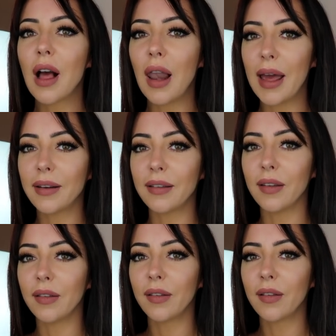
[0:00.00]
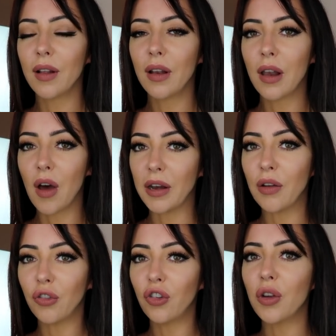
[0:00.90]
collector's line
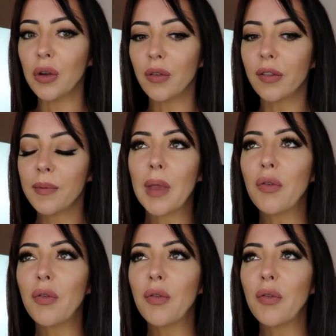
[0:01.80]
of shoes.